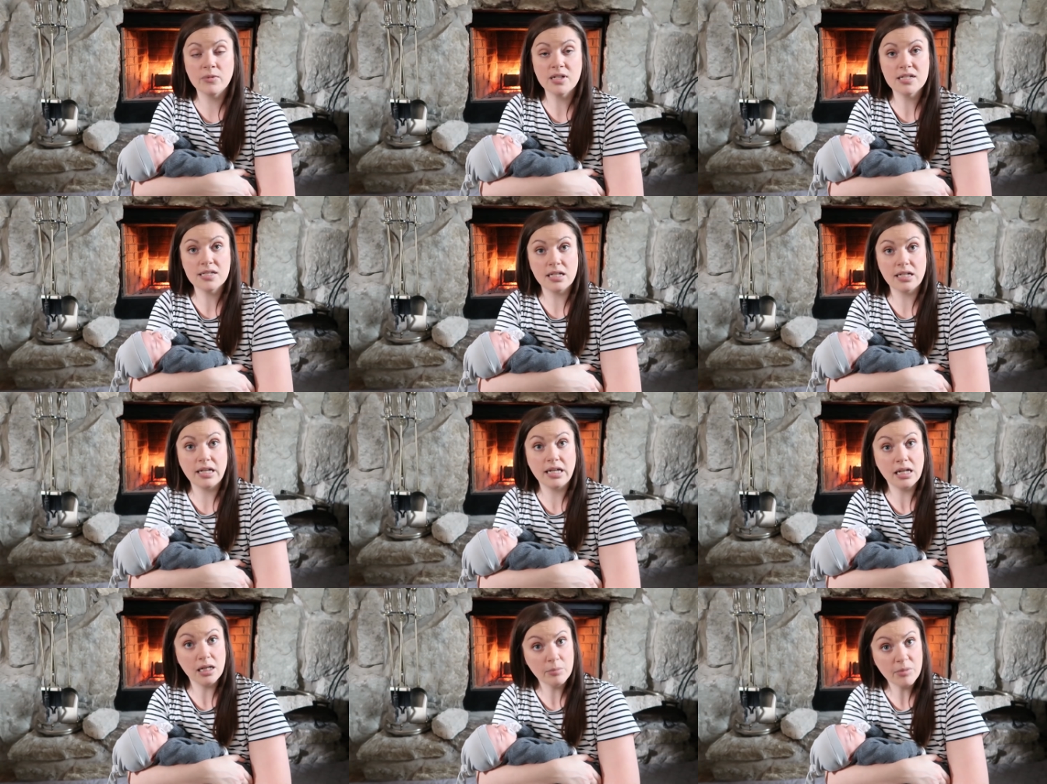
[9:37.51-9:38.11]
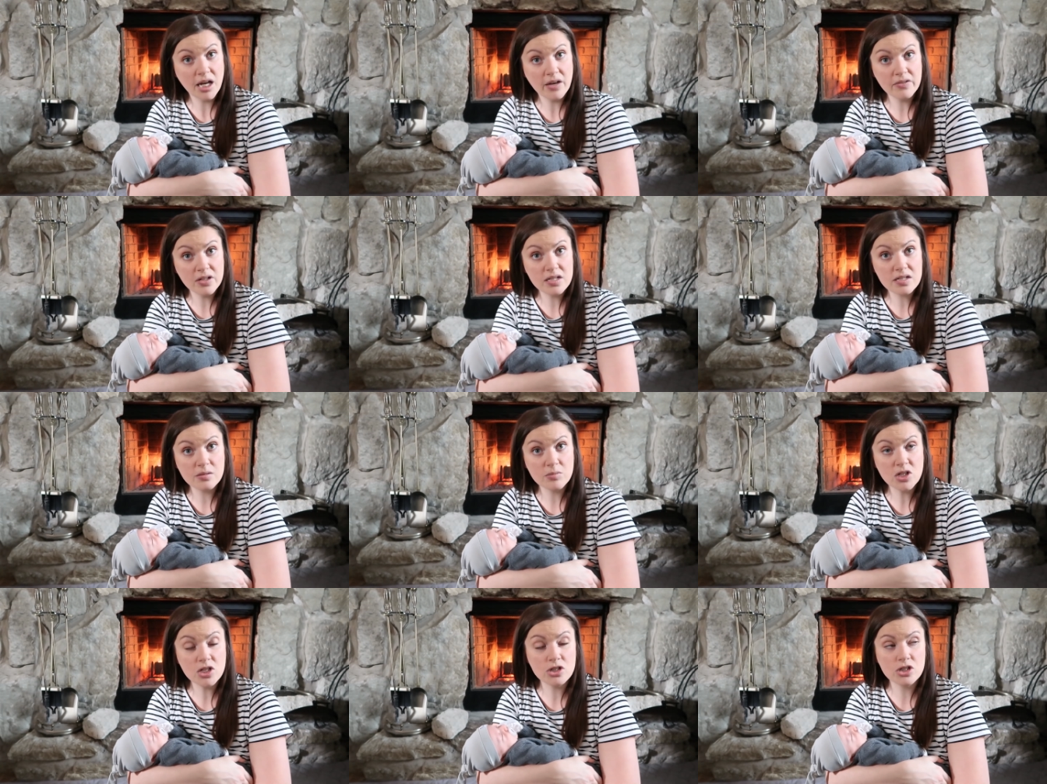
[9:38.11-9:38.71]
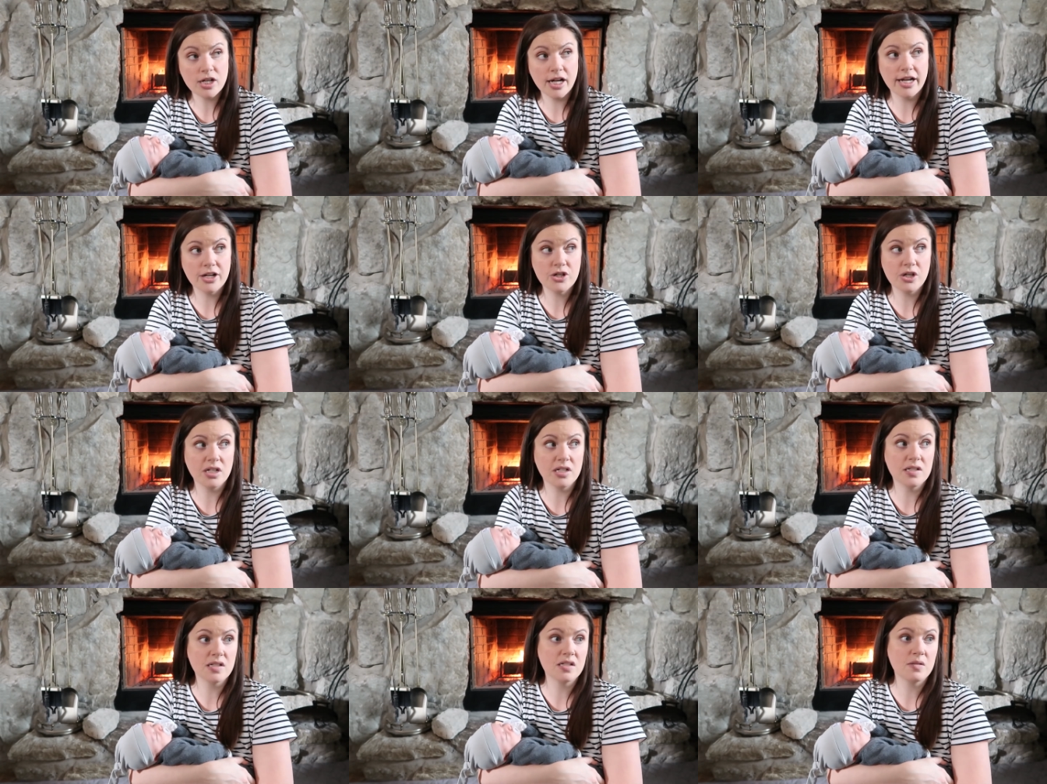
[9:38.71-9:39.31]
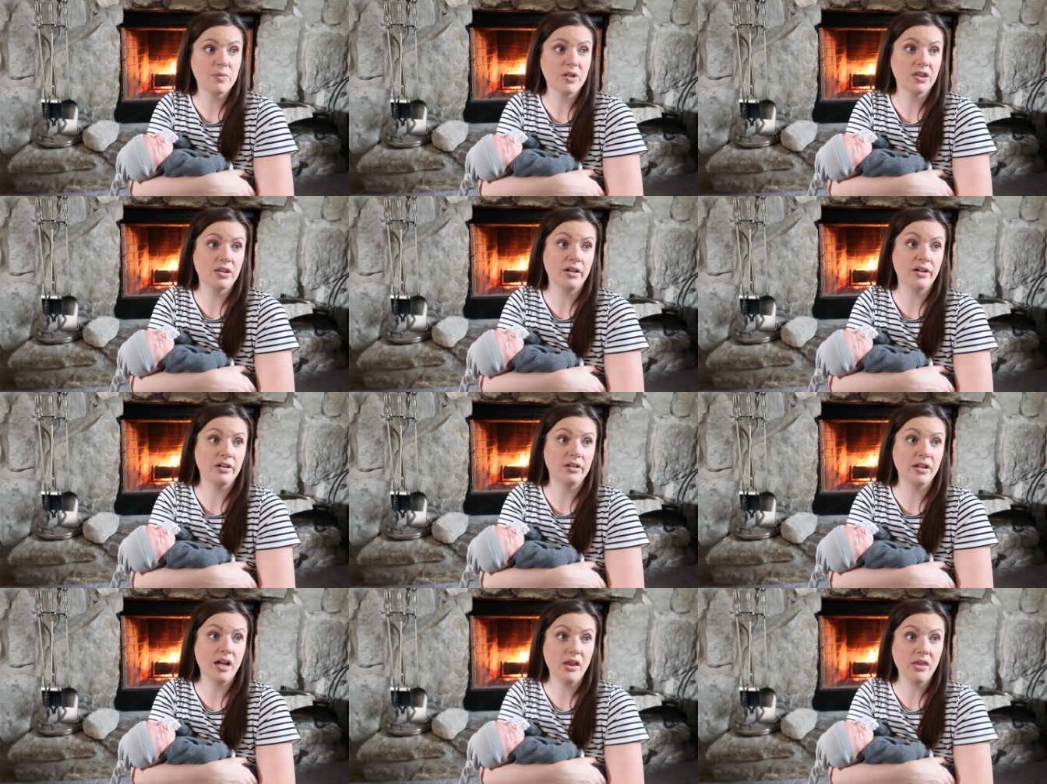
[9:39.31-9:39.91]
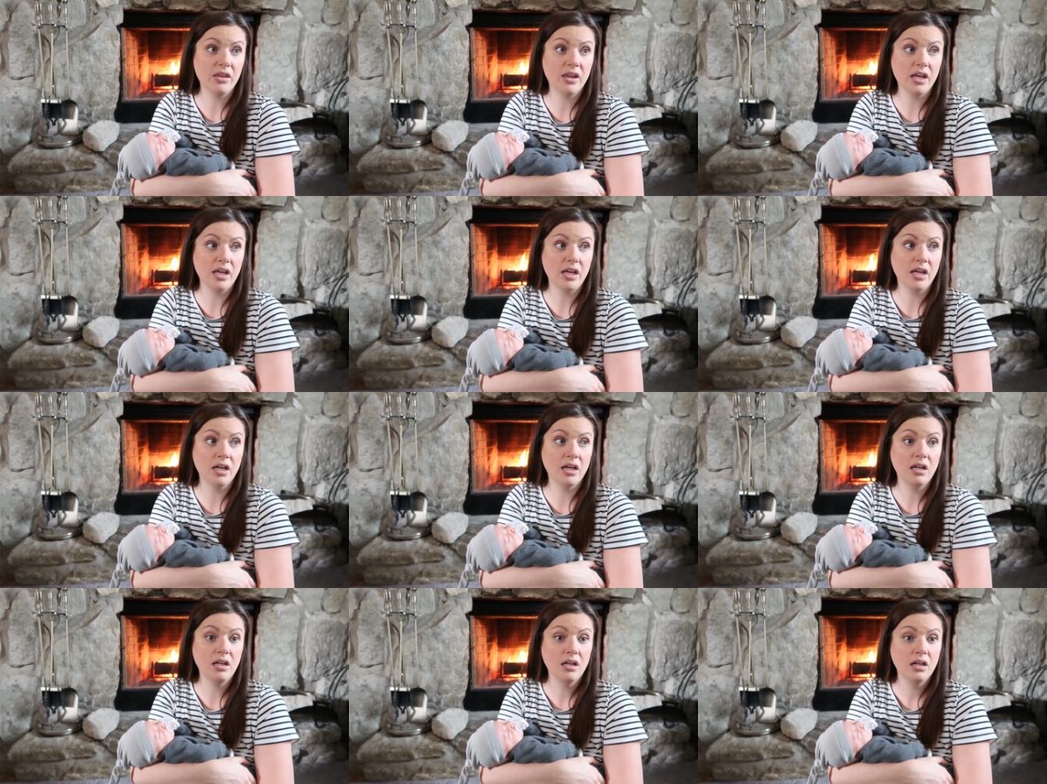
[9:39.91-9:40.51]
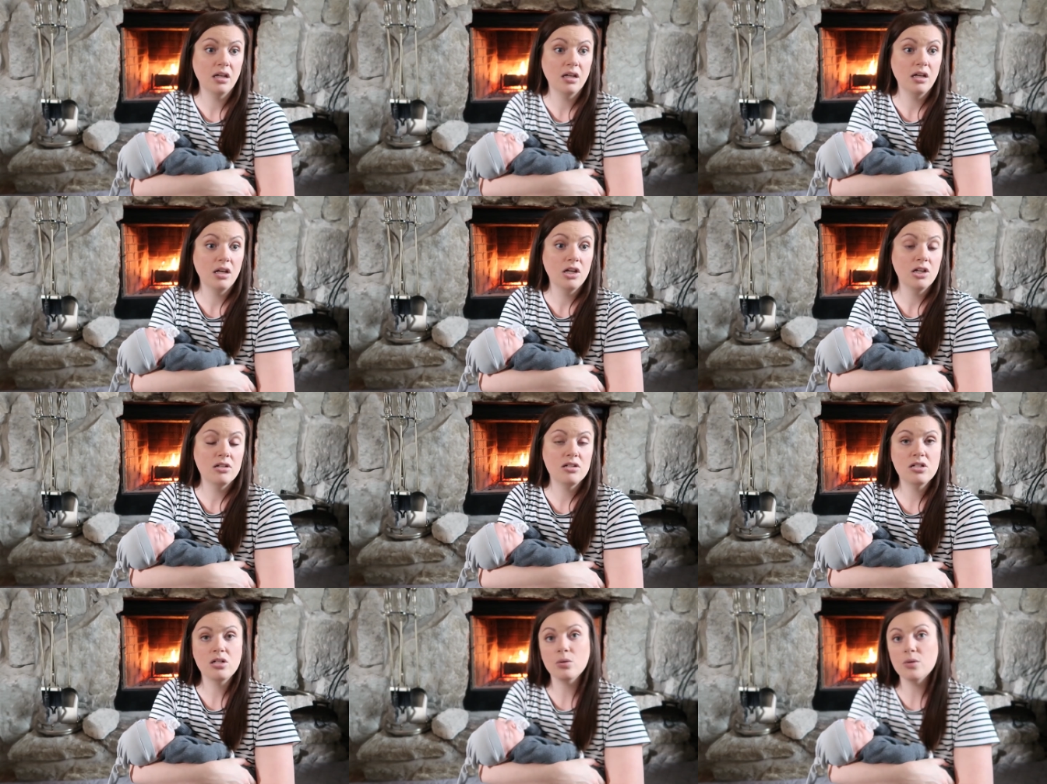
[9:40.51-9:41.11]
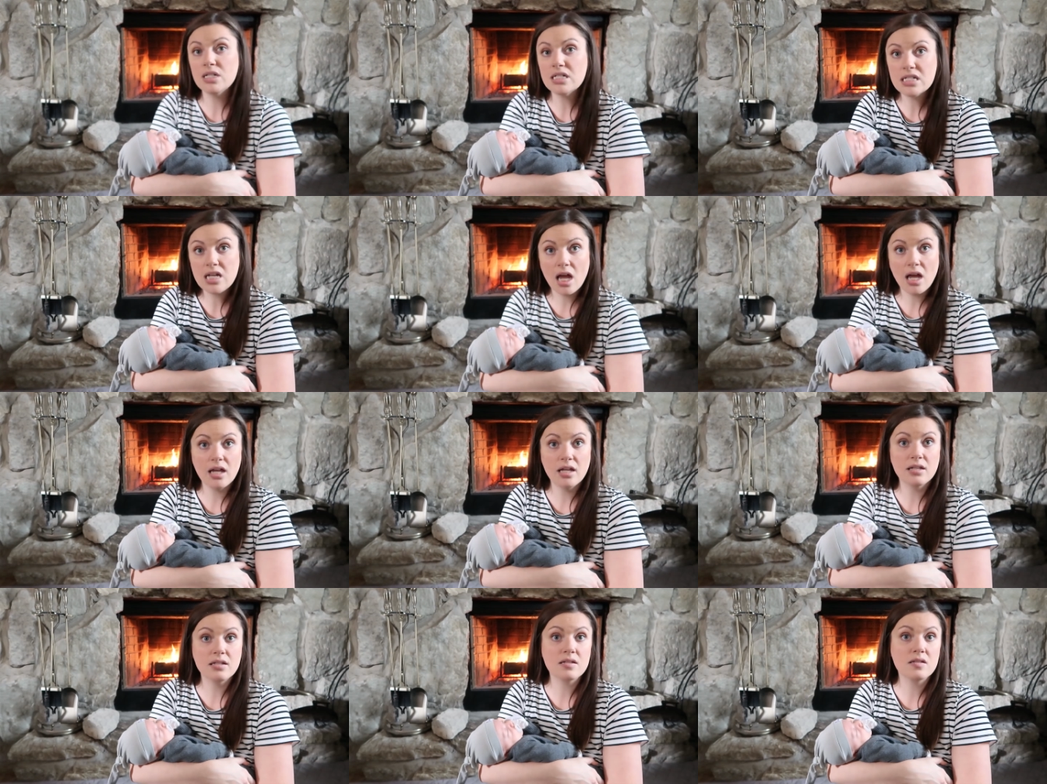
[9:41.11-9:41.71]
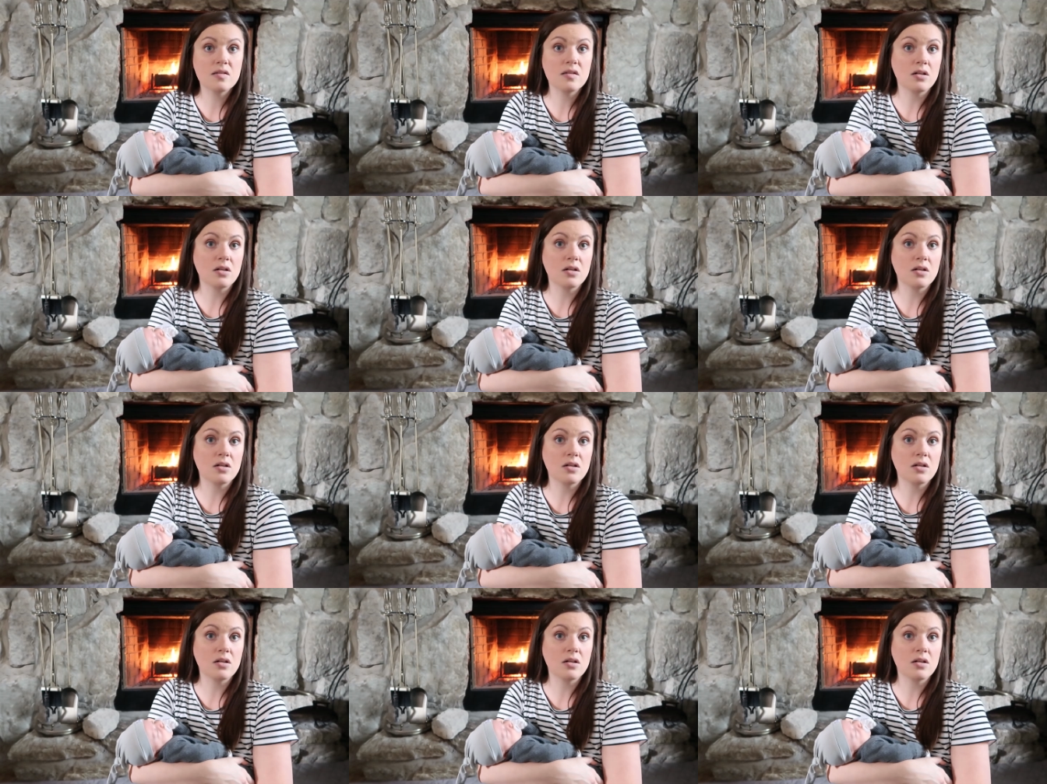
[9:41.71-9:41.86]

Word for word: I said, I am having some contractions, but they're nothing too intense.